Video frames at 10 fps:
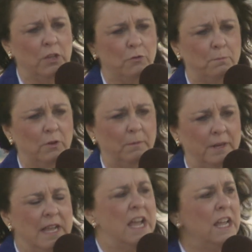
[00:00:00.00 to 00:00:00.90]
a youth
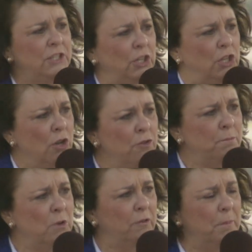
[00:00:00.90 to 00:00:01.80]
movement? It's a youth
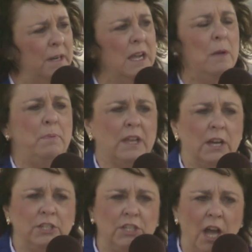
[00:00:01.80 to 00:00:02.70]
movement
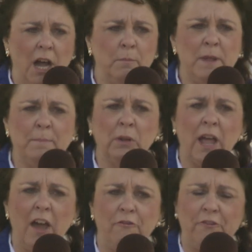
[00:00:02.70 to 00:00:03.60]
because young people
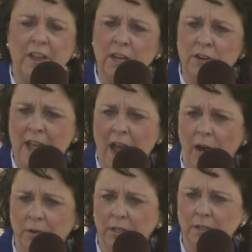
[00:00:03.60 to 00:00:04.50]
have figured
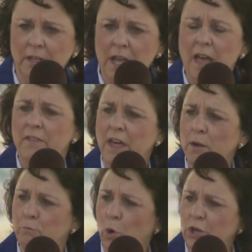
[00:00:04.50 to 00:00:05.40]
out that
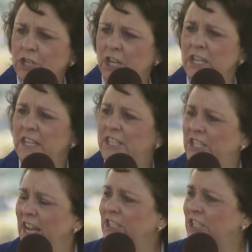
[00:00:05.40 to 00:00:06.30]
abortion
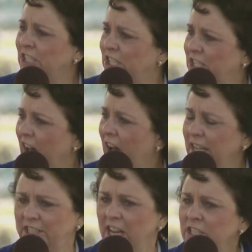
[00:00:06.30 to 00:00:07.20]
sets
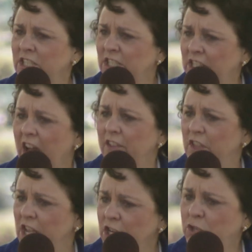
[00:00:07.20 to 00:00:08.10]
aside
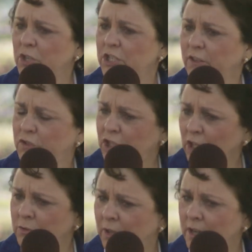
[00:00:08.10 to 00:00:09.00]
the interests of
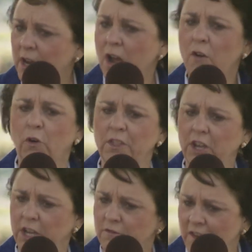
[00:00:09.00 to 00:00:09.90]
children for the
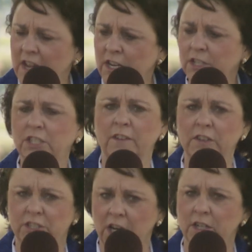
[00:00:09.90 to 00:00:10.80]
convenience of
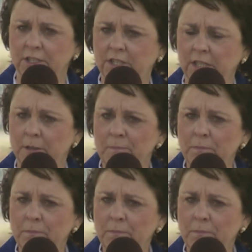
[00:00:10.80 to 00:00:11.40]
adults.